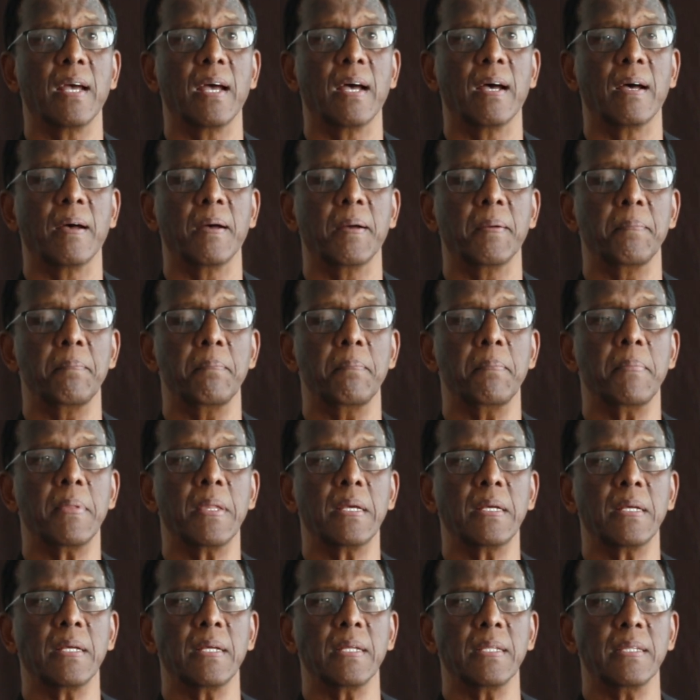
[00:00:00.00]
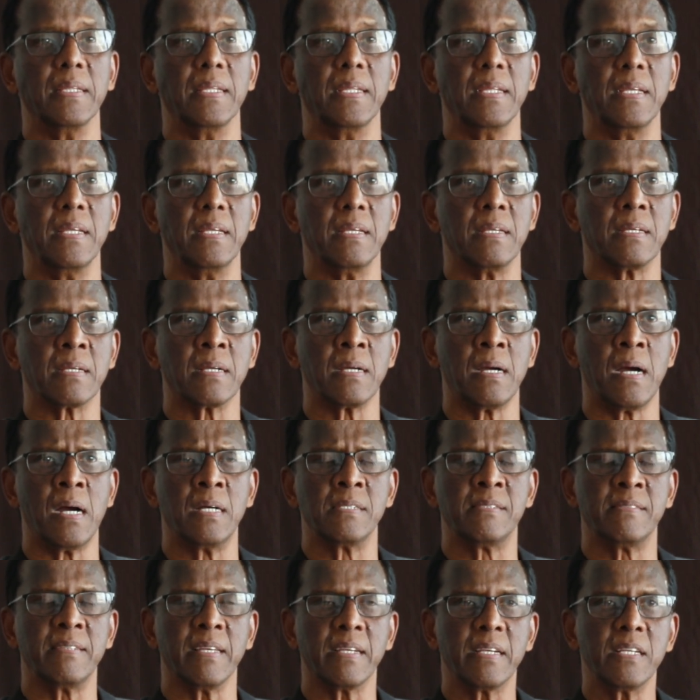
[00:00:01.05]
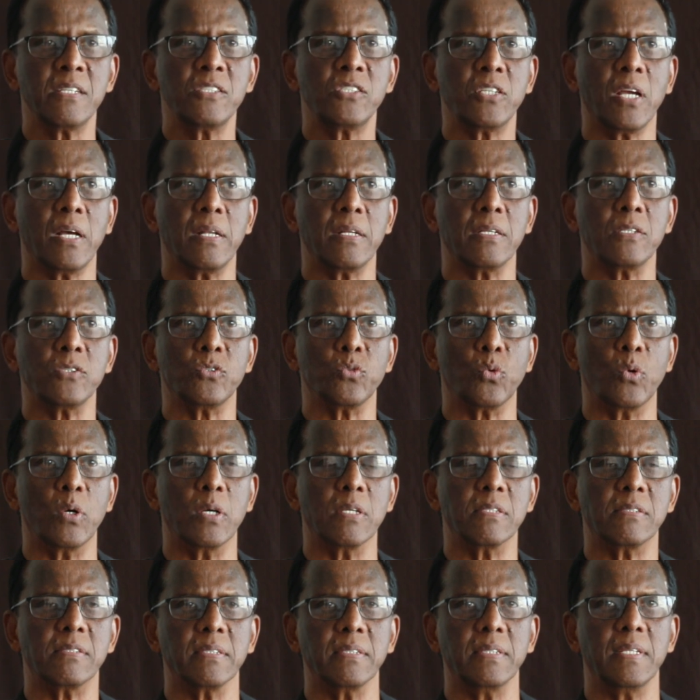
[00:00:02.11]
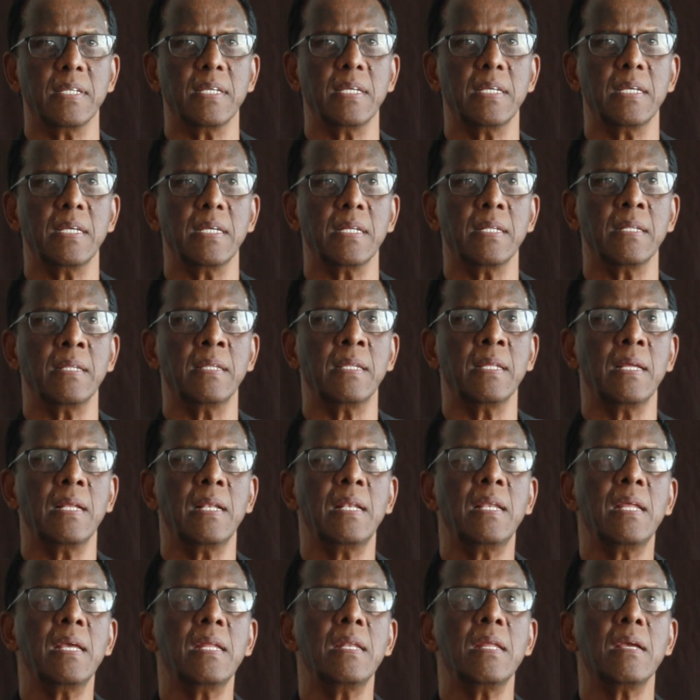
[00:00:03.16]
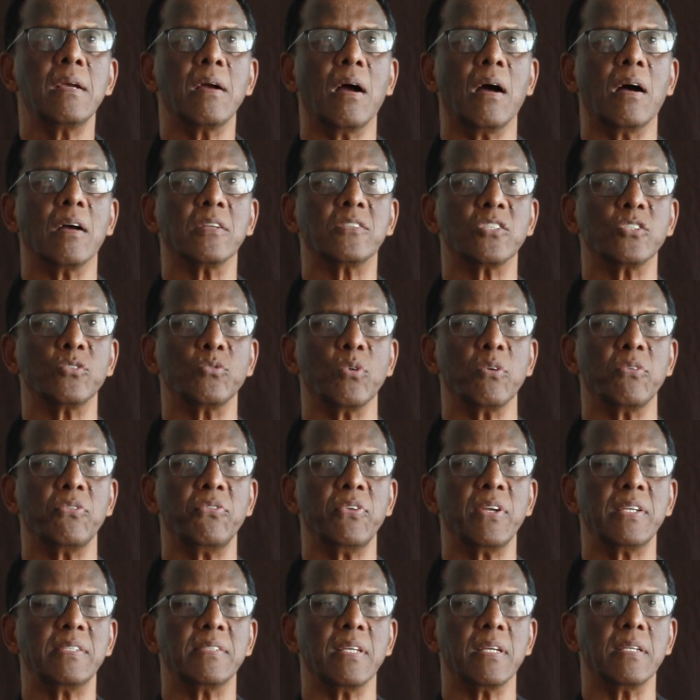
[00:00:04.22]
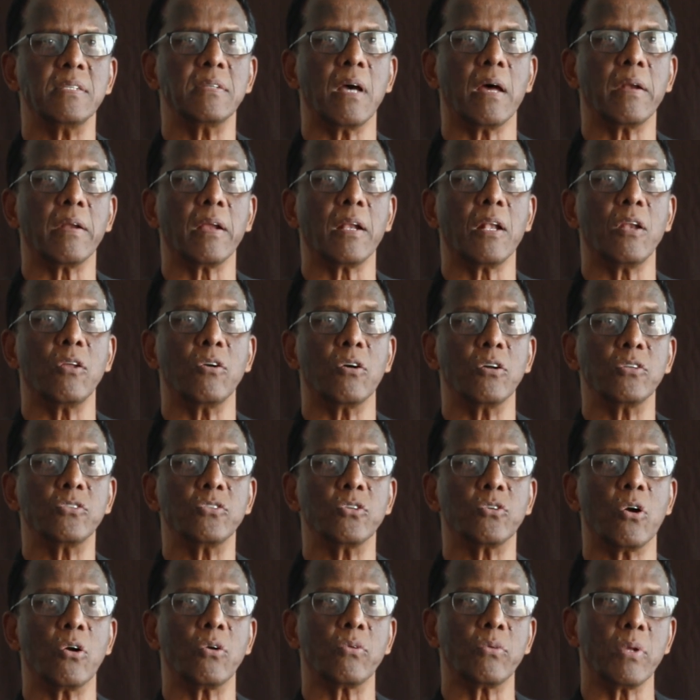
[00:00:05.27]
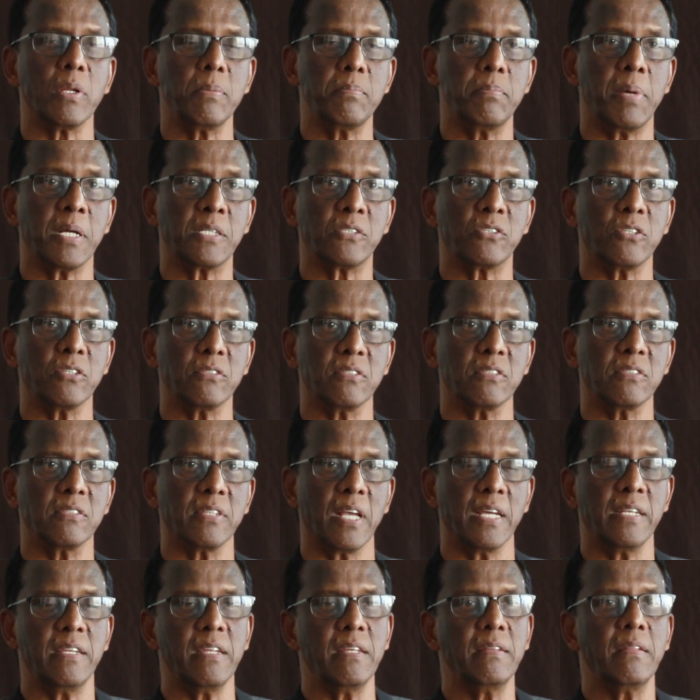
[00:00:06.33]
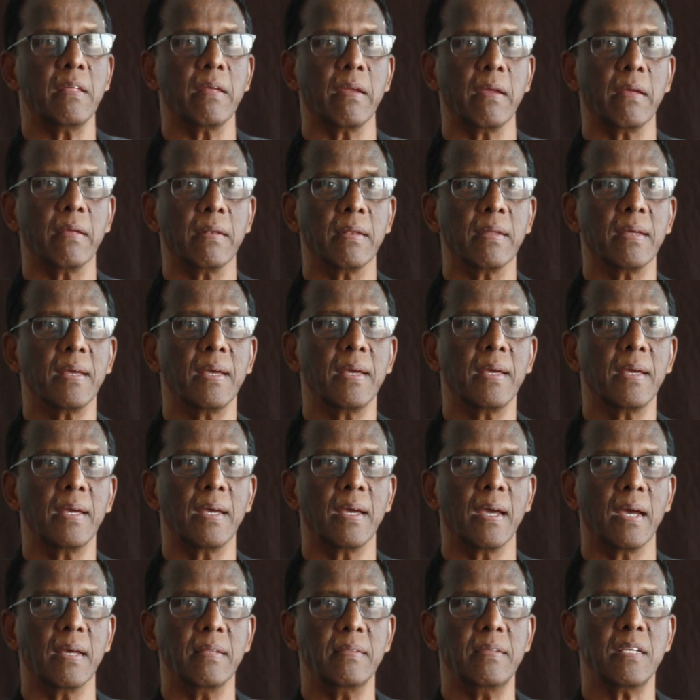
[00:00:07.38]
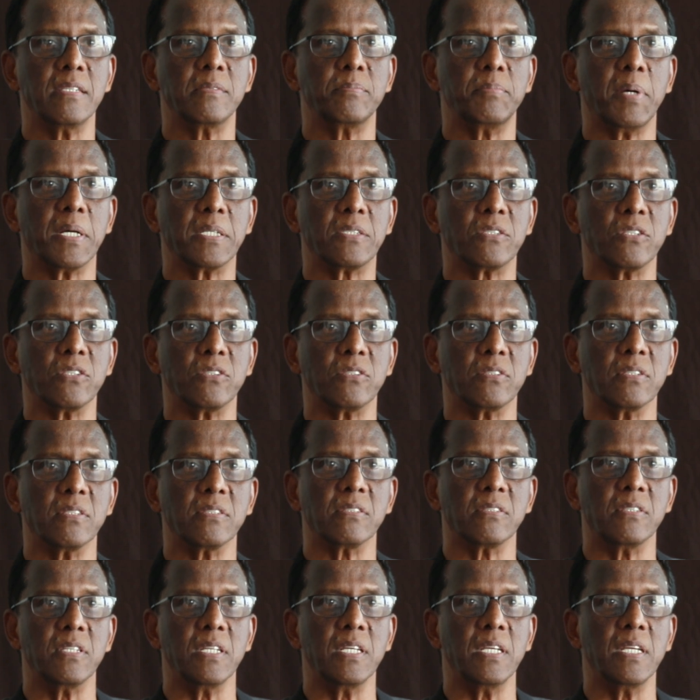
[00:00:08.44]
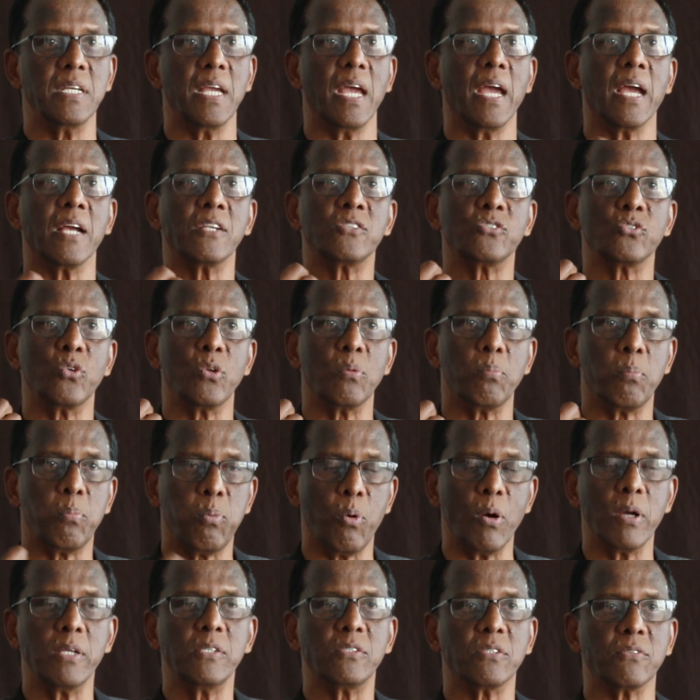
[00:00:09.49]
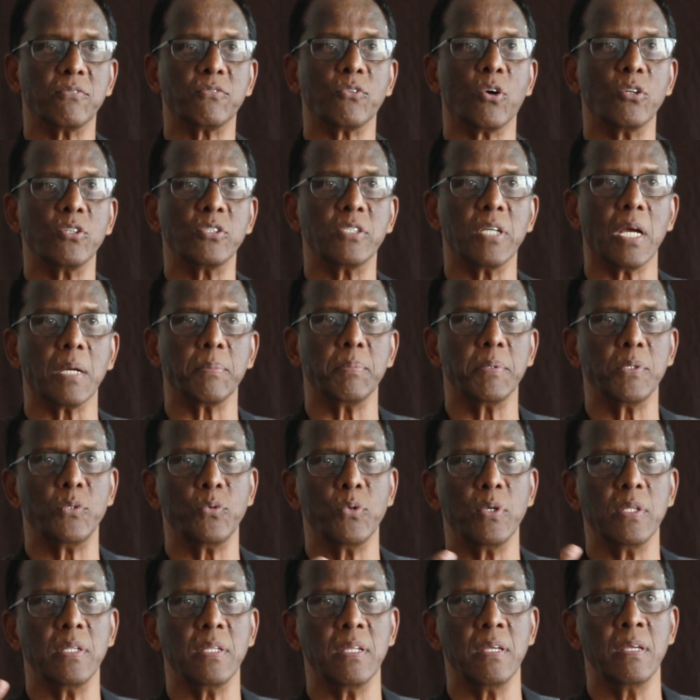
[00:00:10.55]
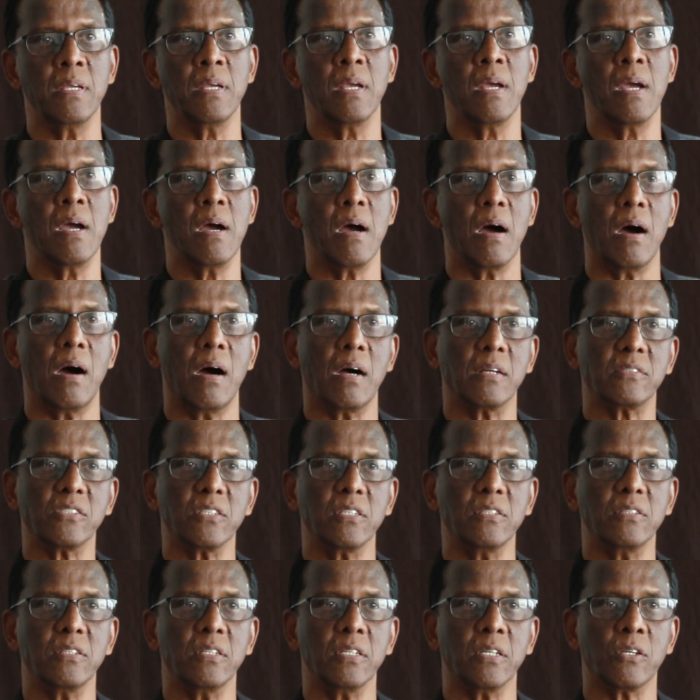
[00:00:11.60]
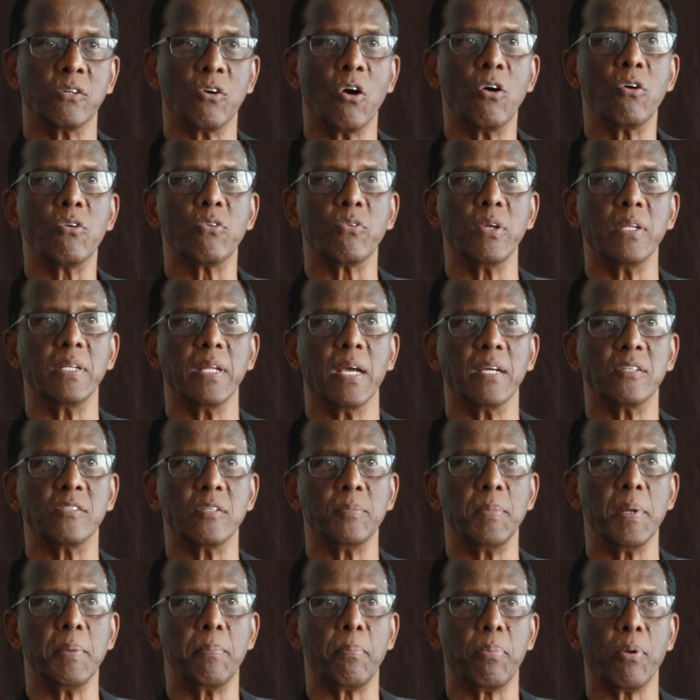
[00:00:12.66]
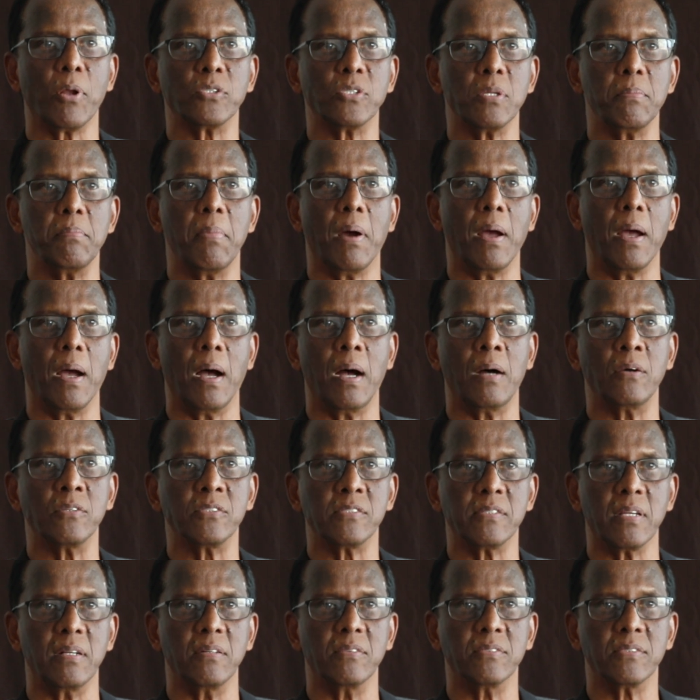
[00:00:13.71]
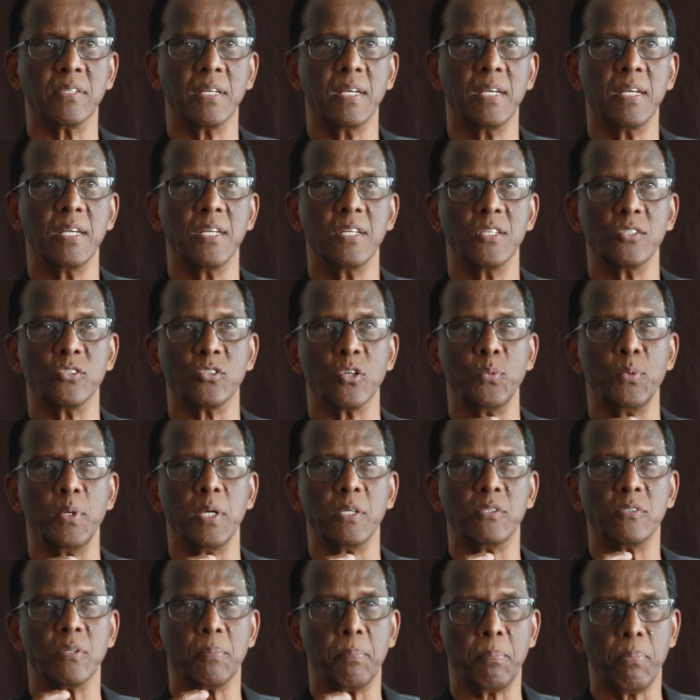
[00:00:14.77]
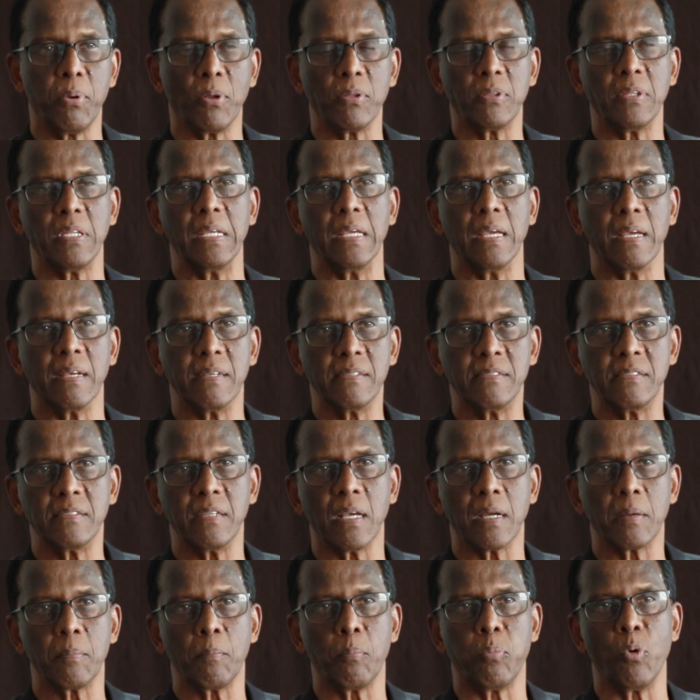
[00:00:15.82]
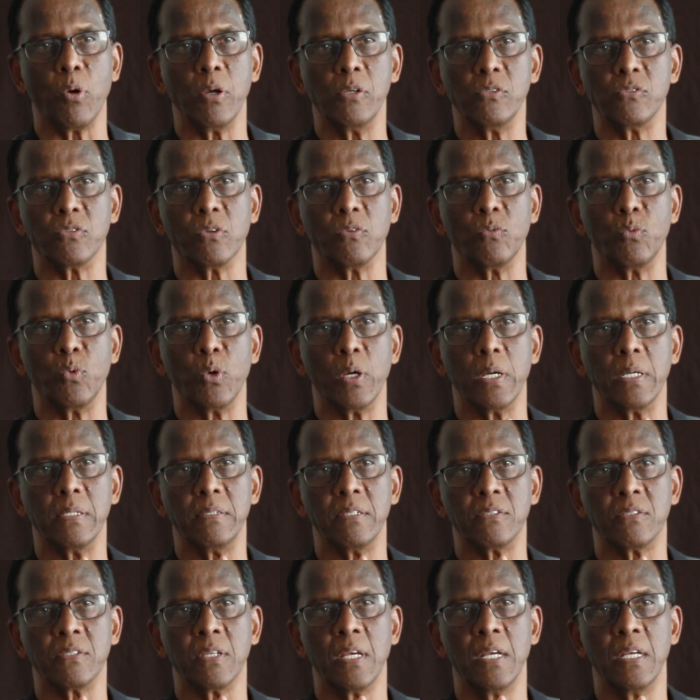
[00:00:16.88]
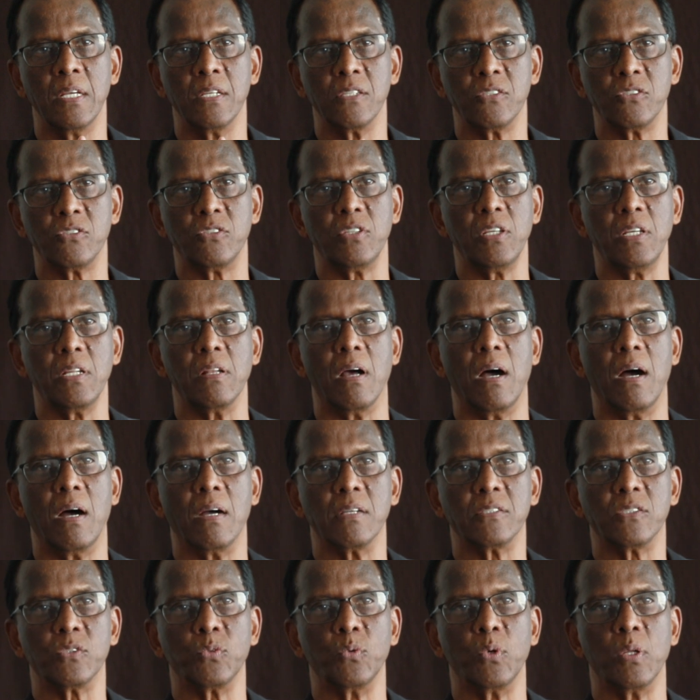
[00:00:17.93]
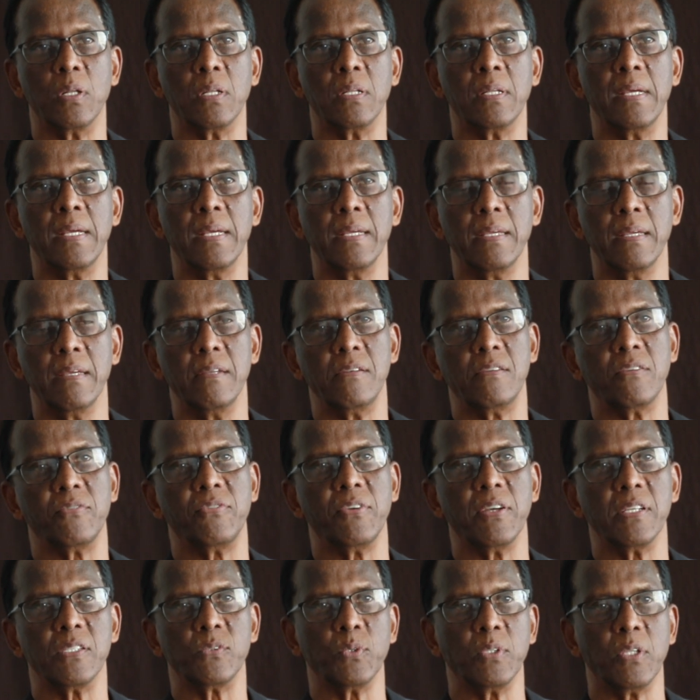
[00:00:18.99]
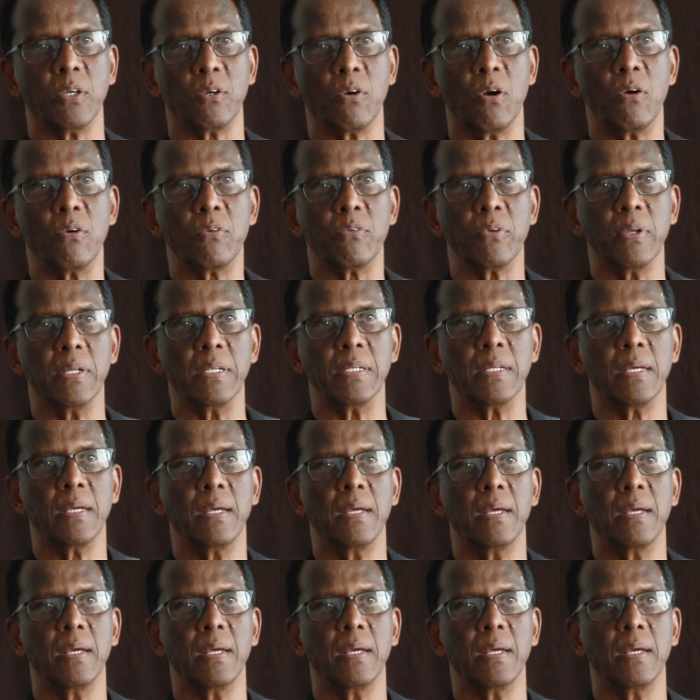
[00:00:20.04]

The second challenge was the leaning arches were fixing directly onto concrete buttresses at either end. And these buttresses, the actual point of contact between the arch and the concrete had to be plotted by ourselves. So we had to plot the exact point on where this steel arch will interface with the concrete.